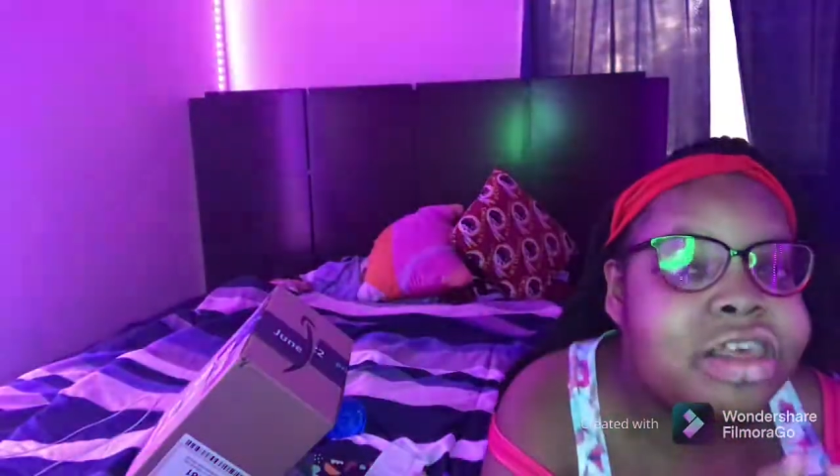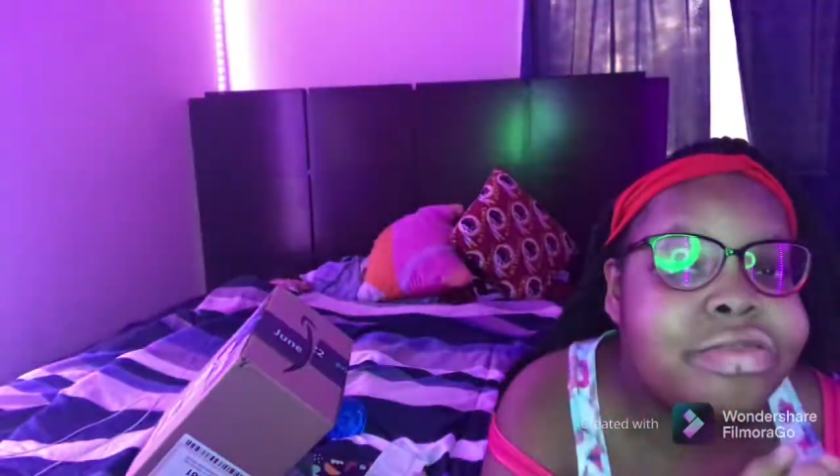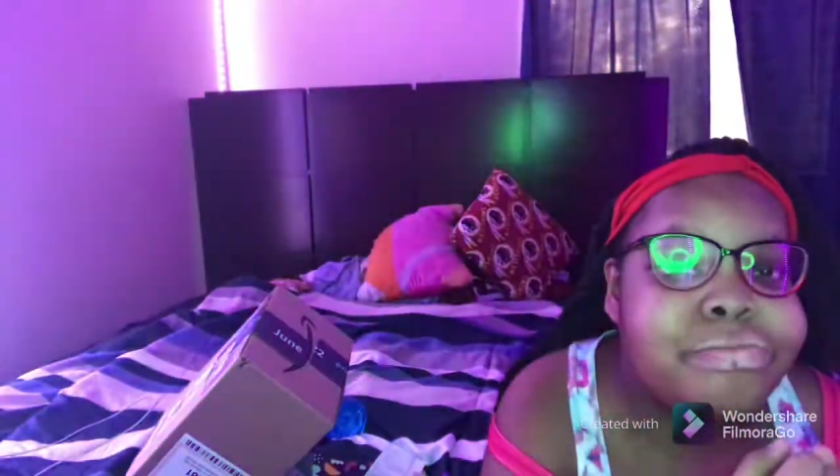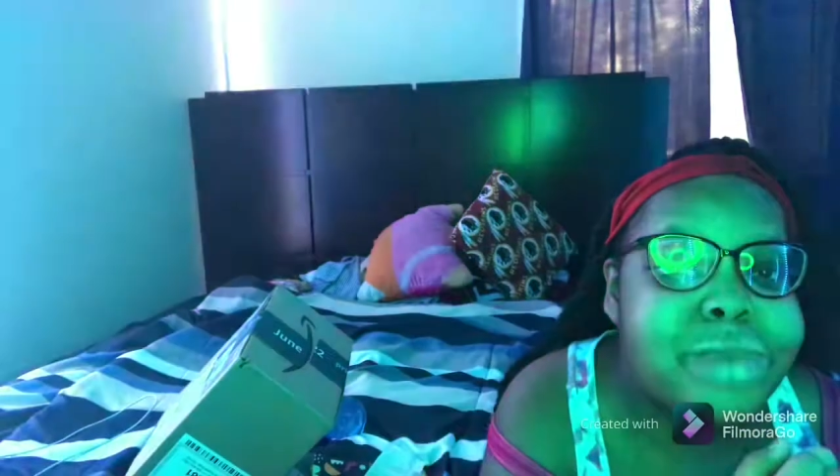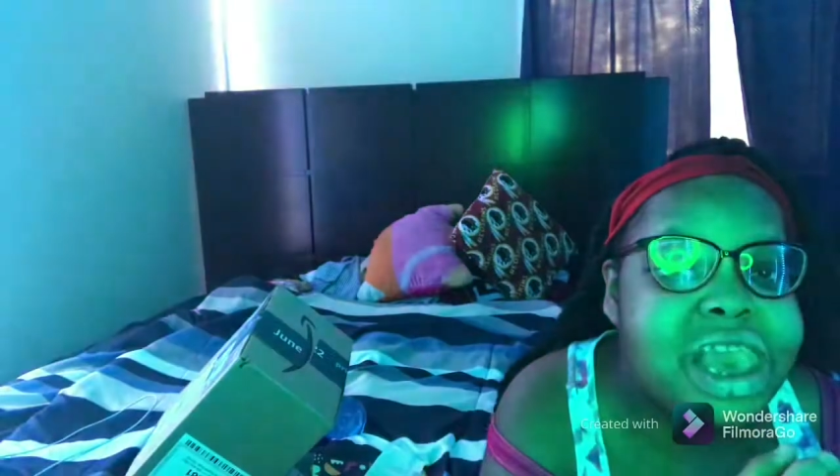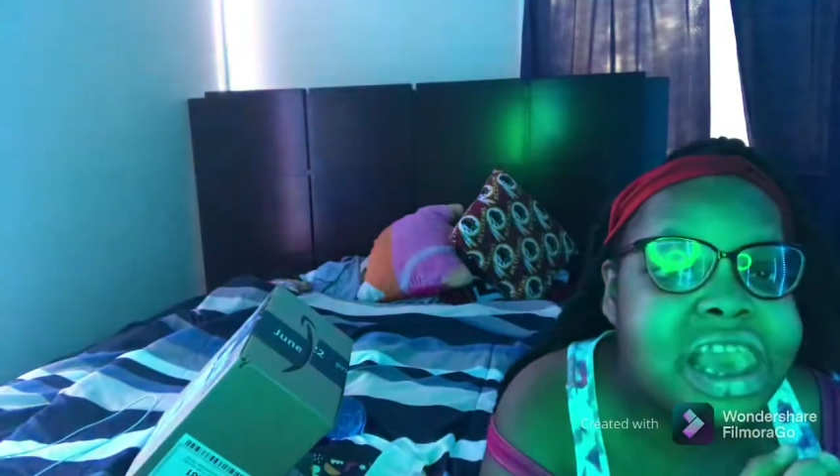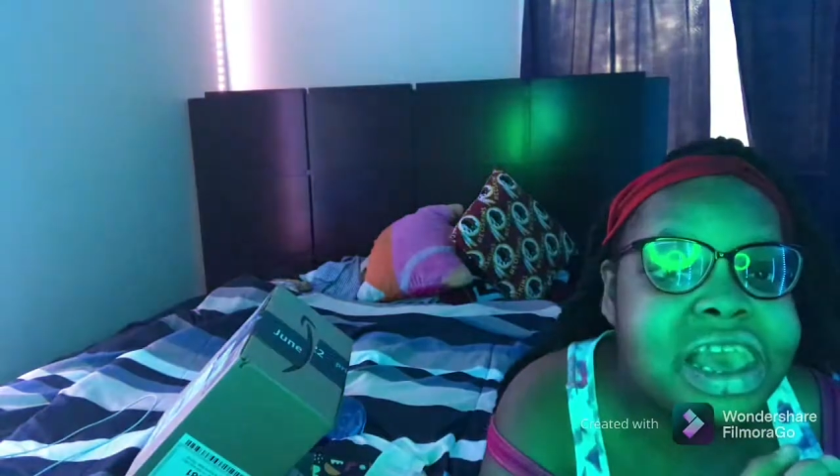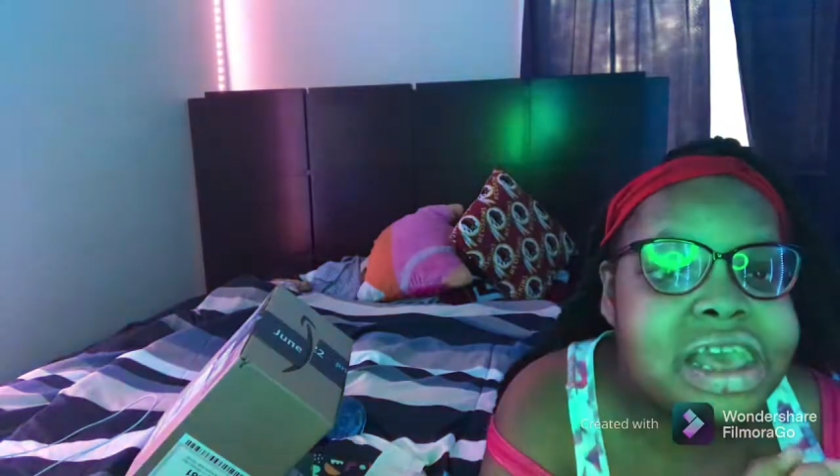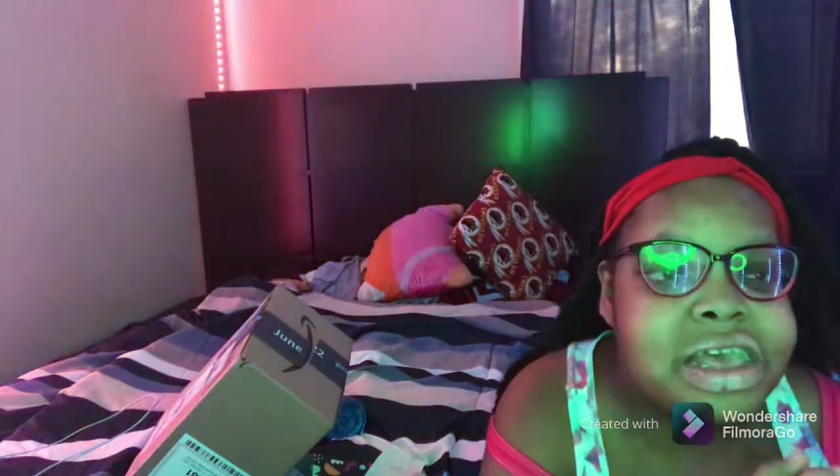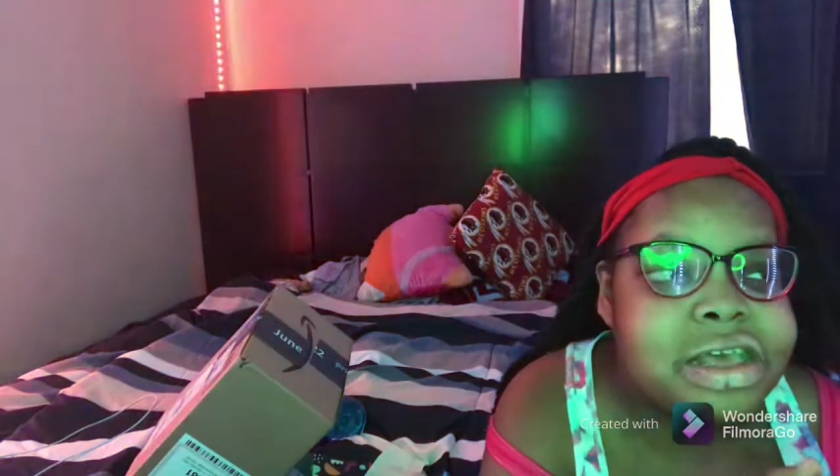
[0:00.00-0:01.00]
just
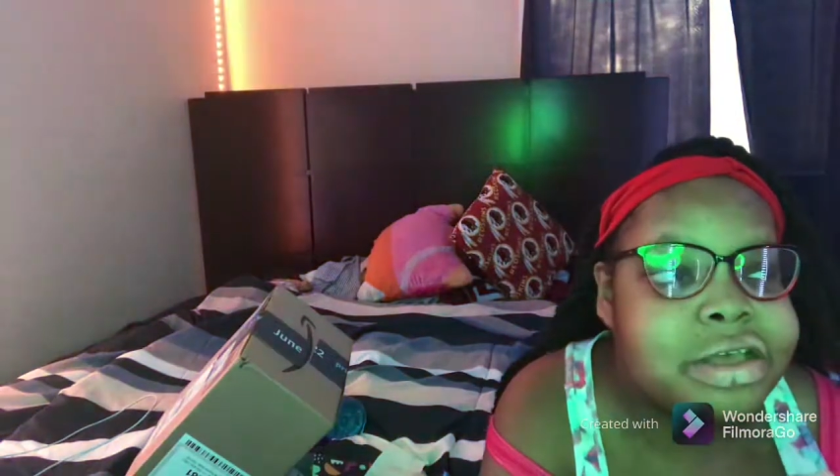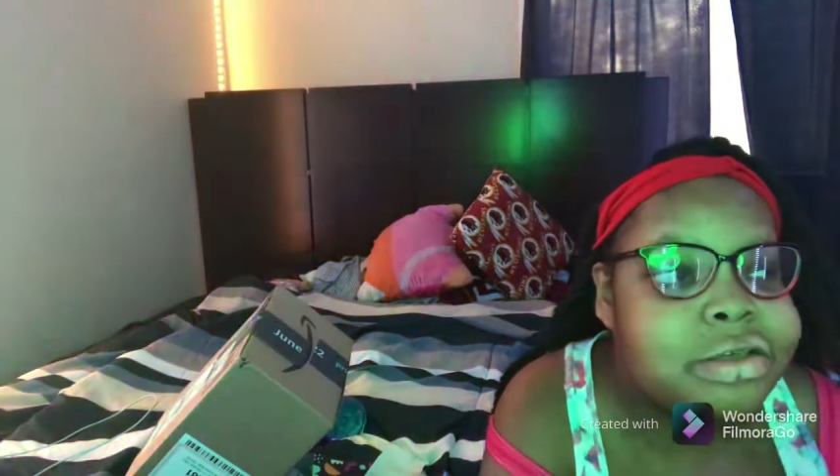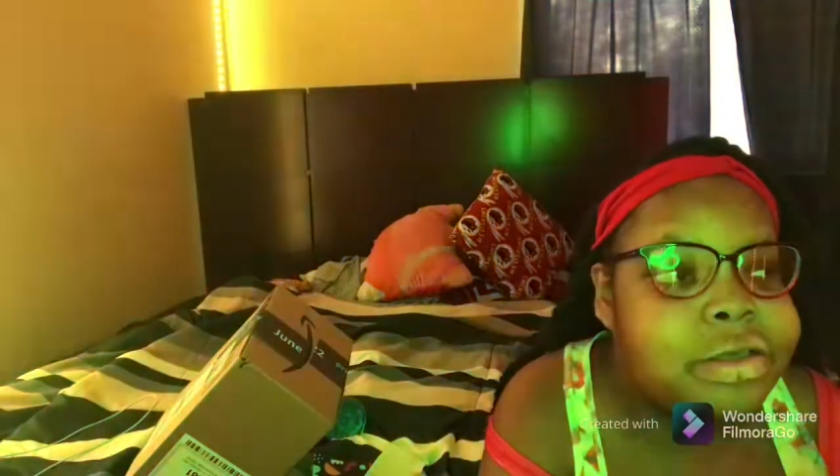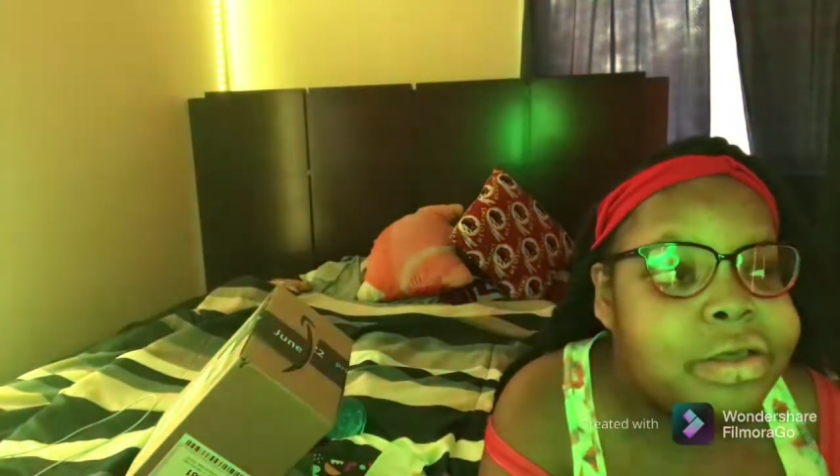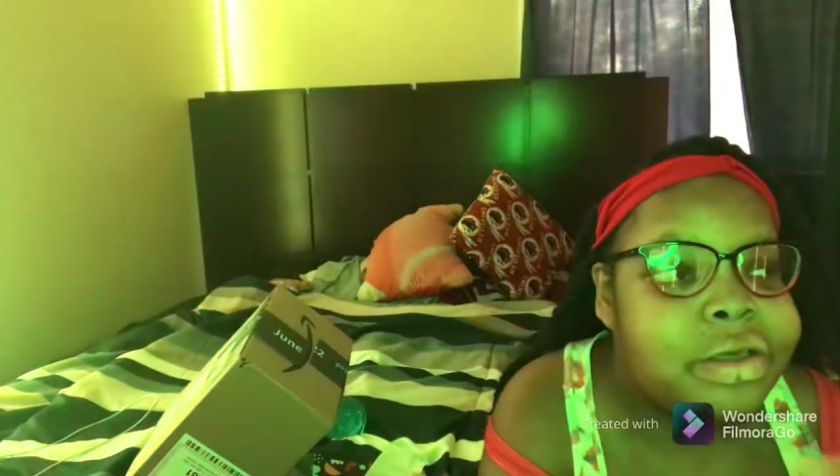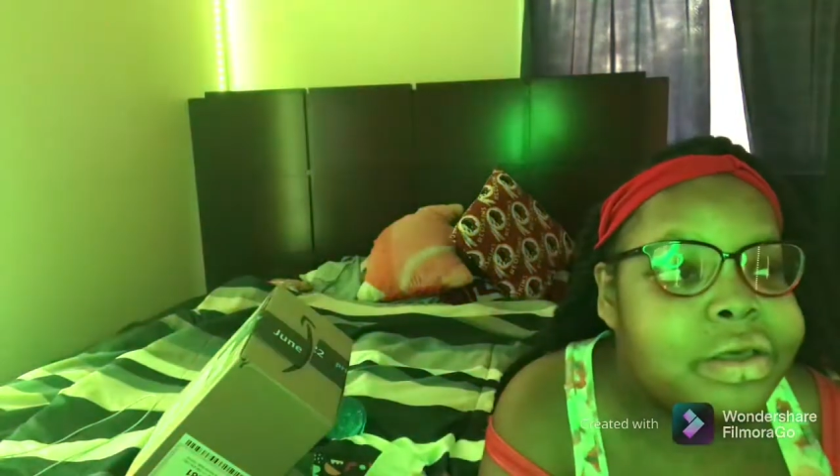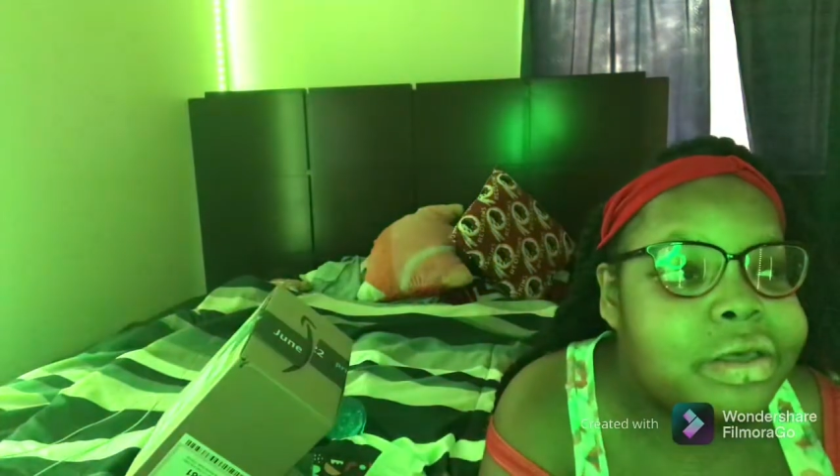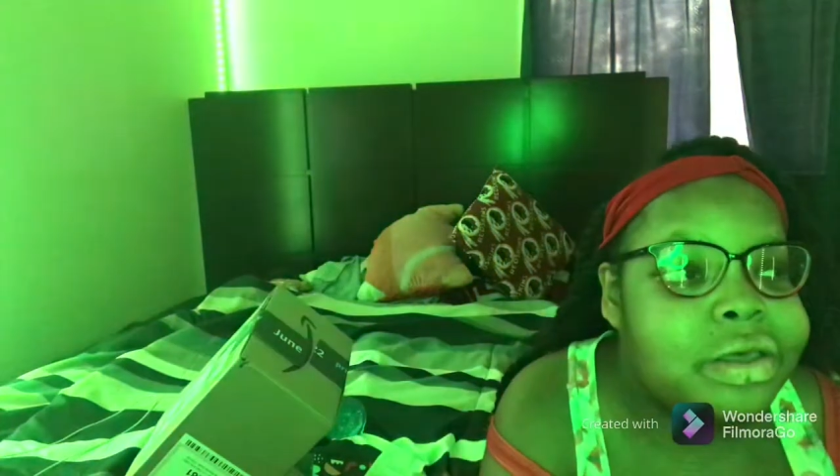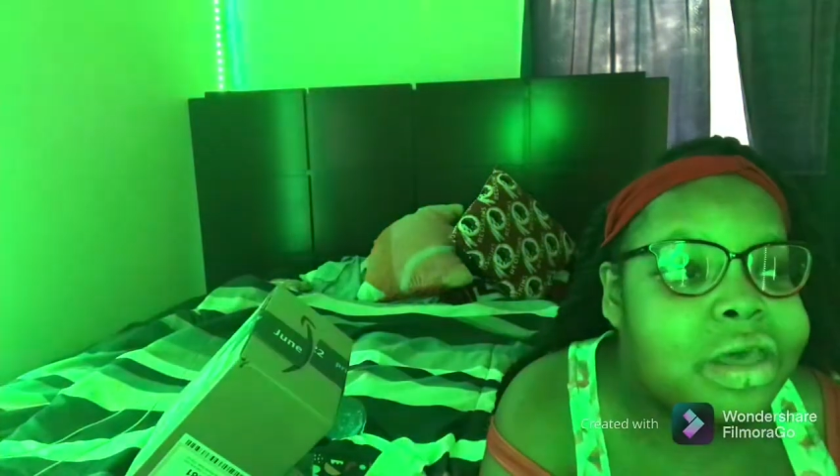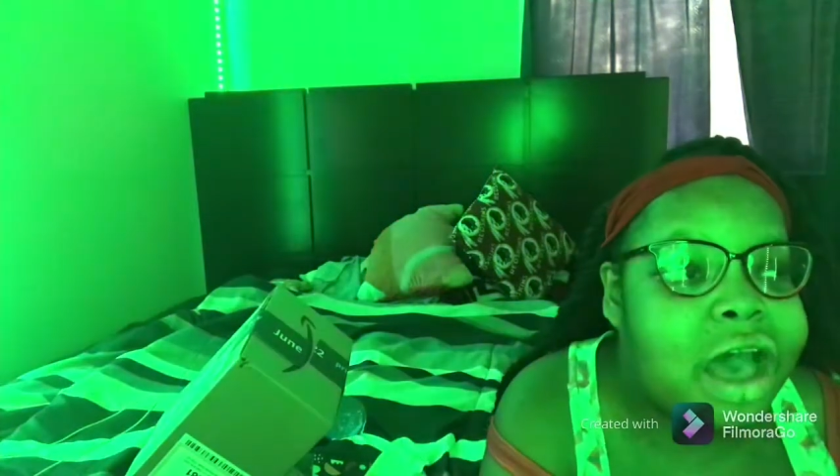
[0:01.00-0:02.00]
me.
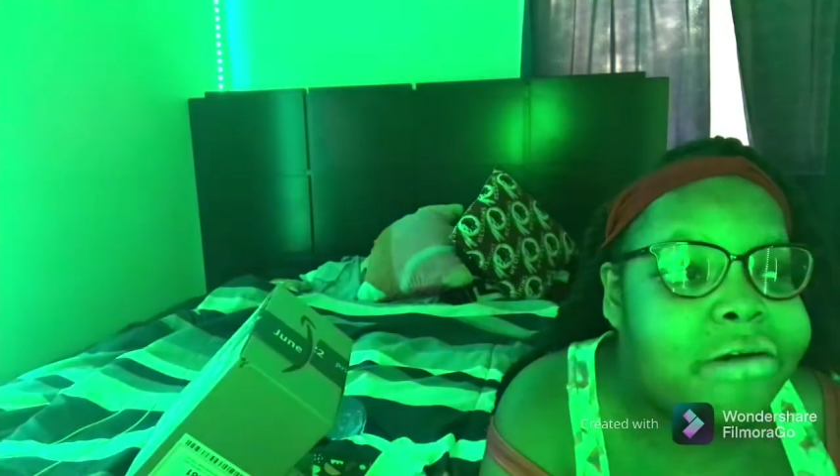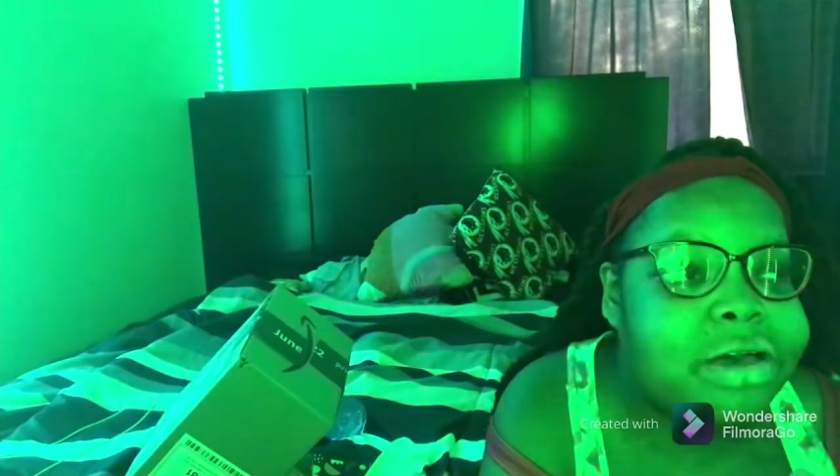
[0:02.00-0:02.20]
I